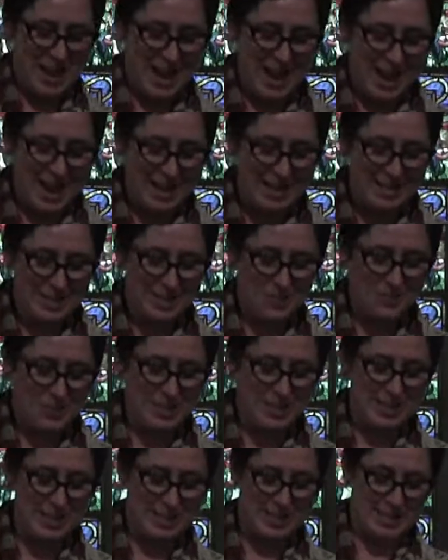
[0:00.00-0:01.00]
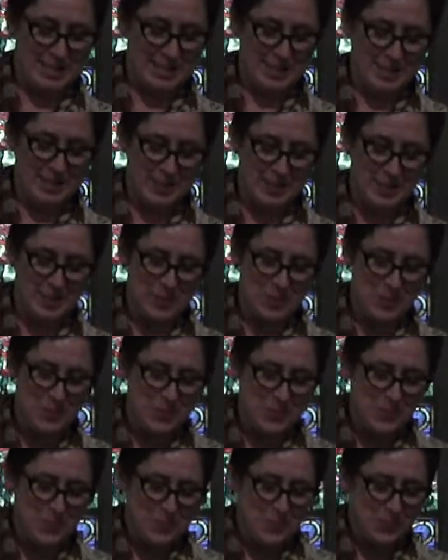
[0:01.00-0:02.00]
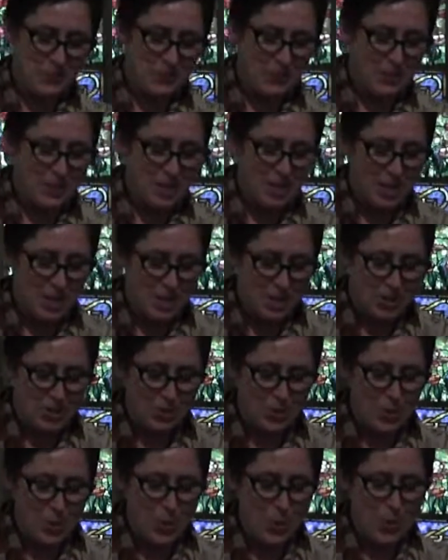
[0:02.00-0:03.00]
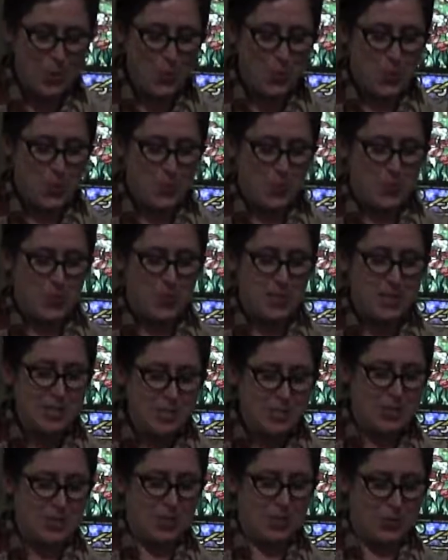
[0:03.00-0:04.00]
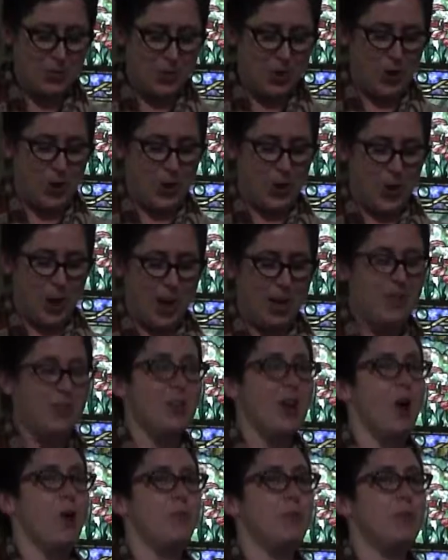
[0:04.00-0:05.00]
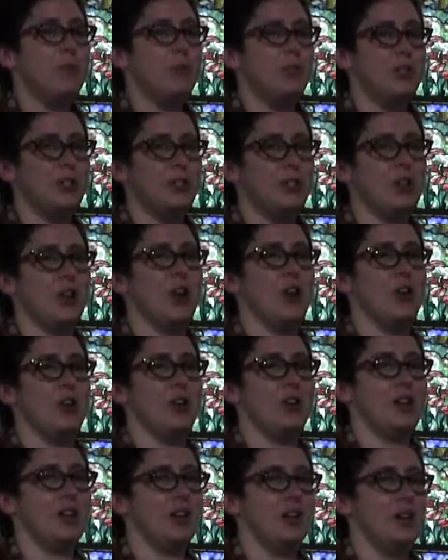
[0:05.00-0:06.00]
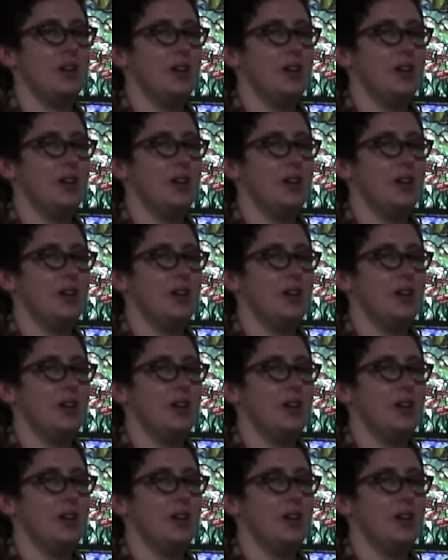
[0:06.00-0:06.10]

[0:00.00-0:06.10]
and resistance. So this year, though, I thought we would start